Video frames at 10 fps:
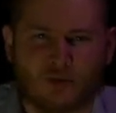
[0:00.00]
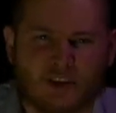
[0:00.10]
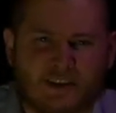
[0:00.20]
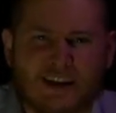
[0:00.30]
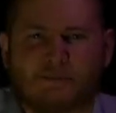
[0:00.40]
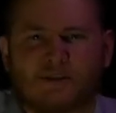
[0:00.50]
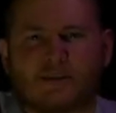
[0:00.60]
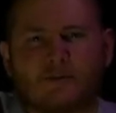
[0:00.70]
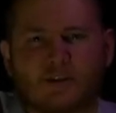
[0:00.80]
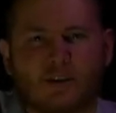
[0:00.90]
the depths
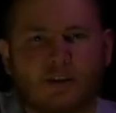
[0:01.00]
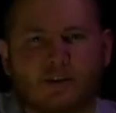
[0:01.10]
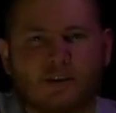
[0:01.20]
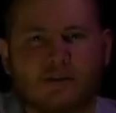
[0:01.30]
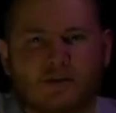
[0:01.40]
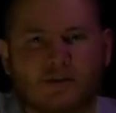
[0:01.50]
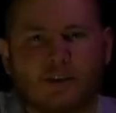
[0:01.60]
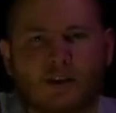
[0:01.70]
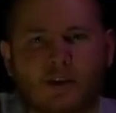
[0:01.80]
of the darkness